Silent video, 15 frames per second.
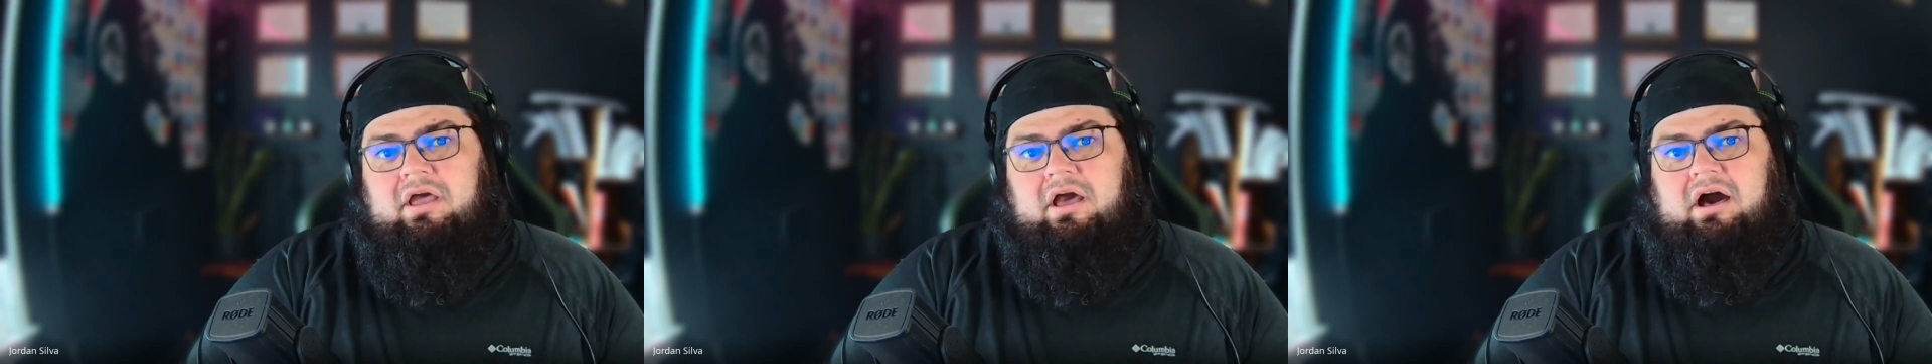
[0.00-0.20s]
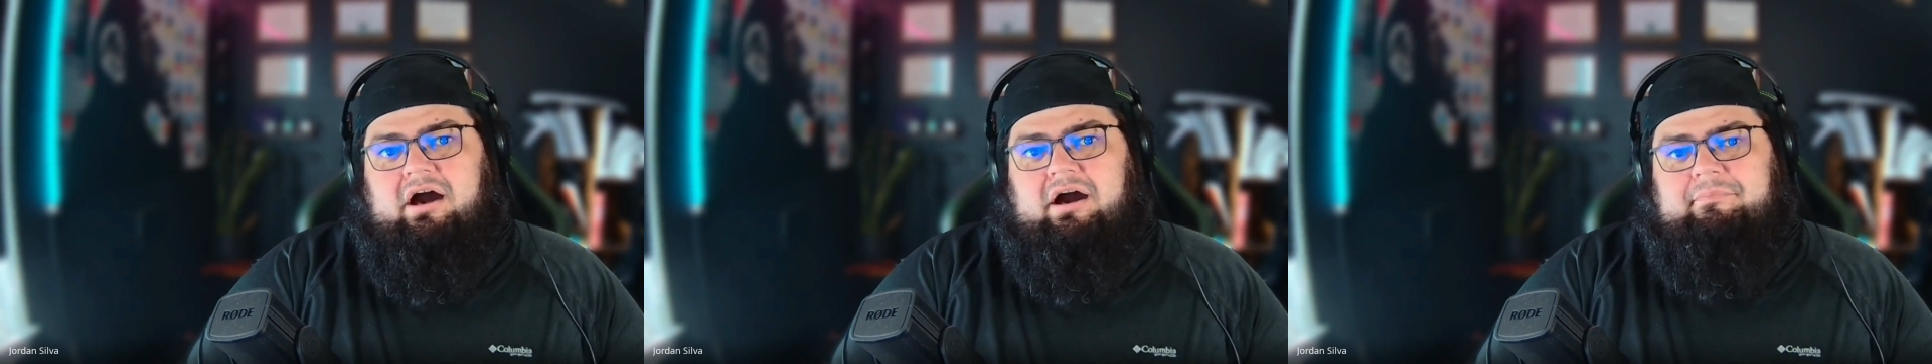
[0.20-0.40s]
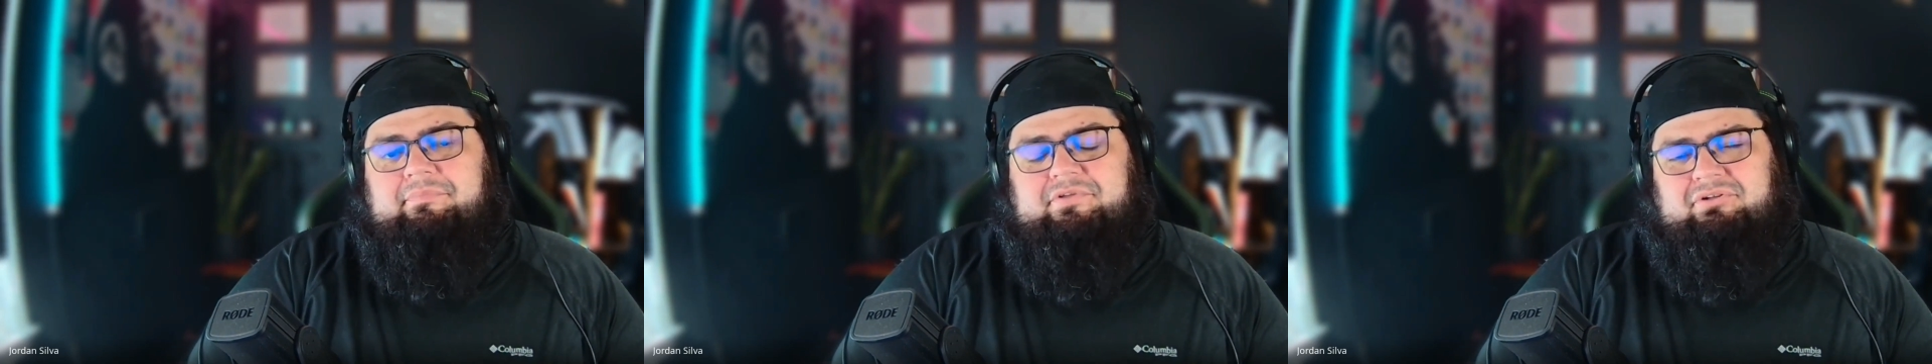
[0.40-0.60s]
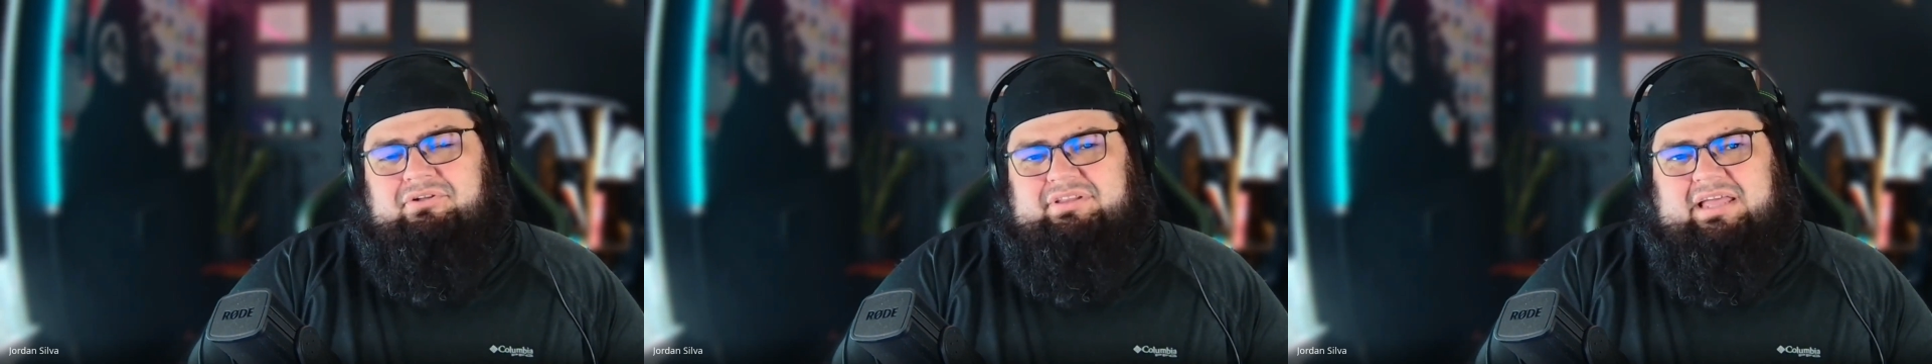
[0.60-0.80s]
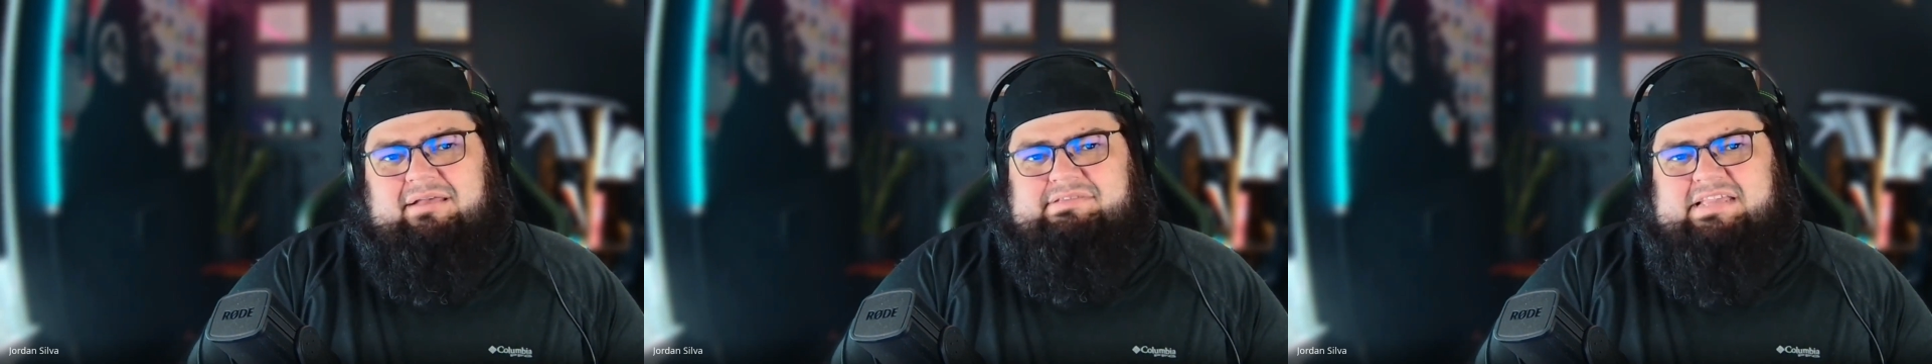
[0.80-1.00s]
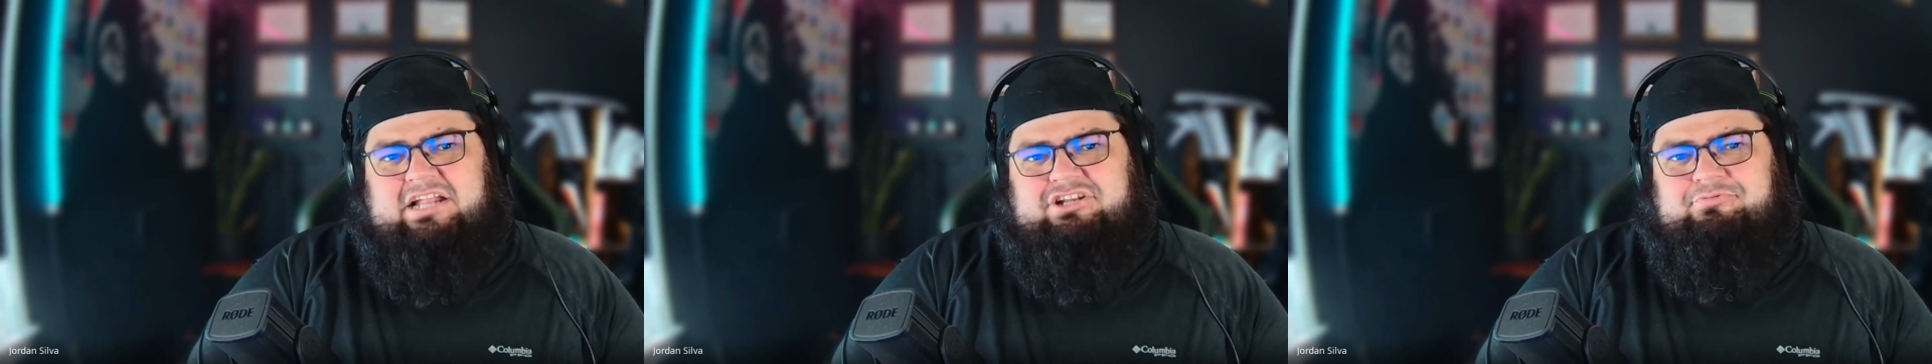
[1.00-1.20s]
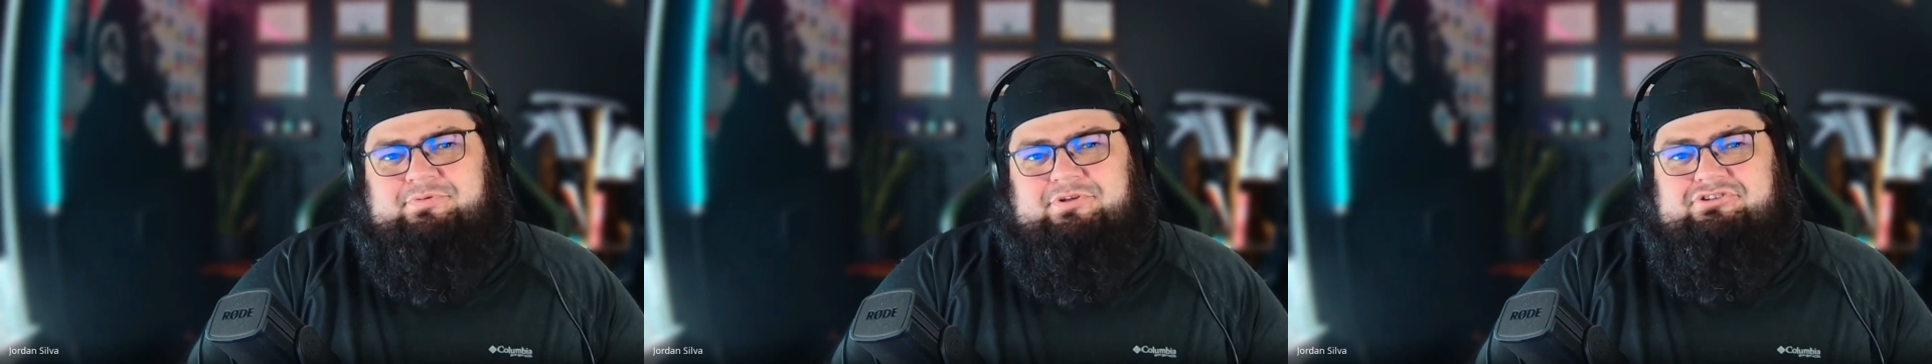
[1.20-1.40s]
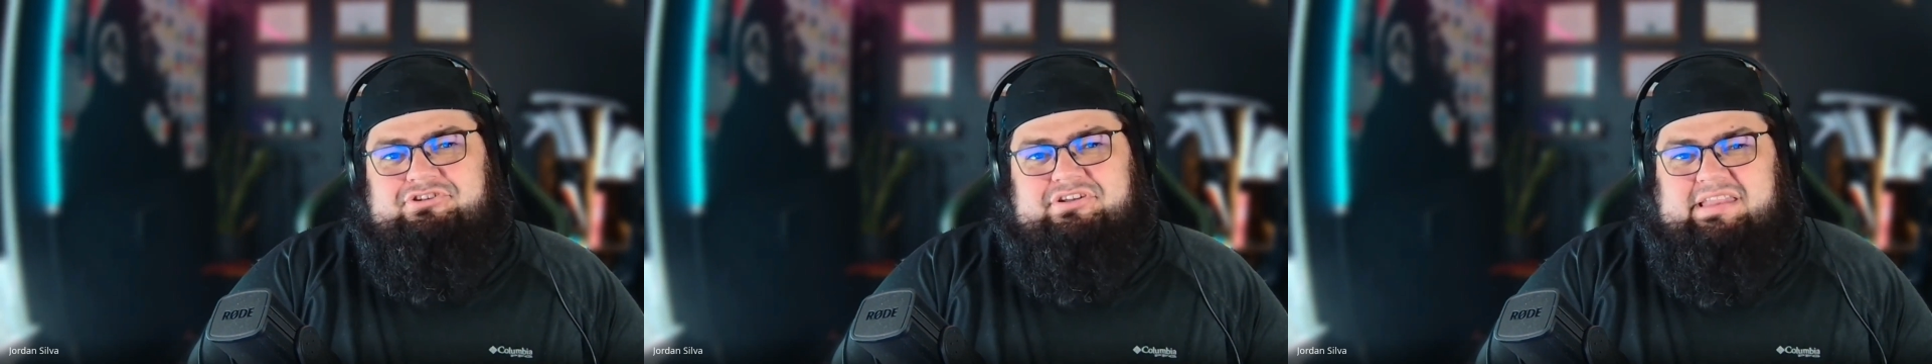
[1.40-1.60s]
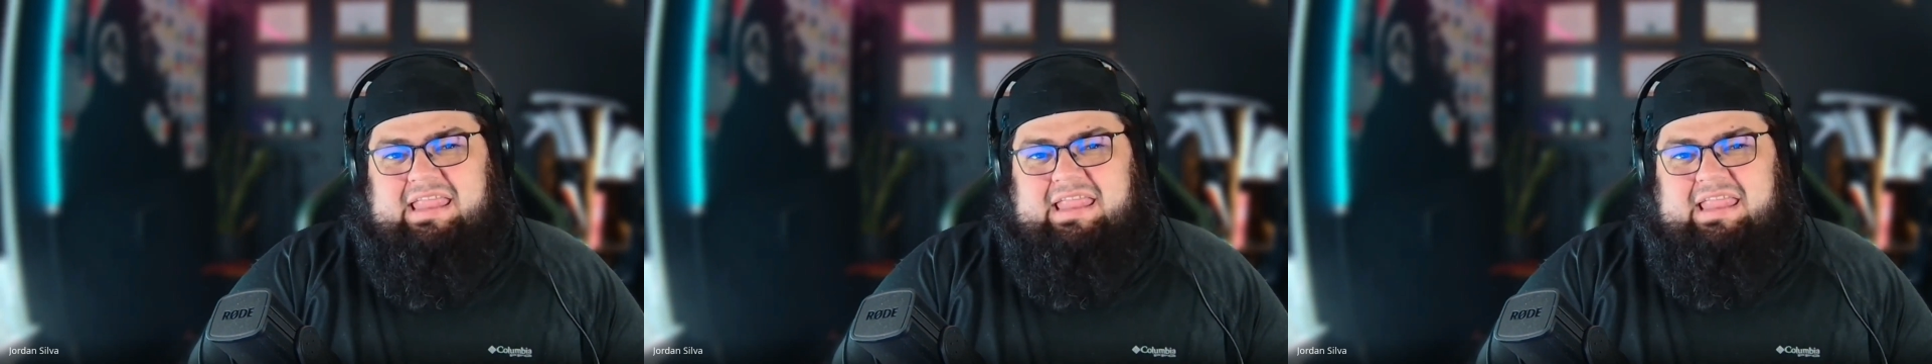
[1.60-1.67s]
The only times attribution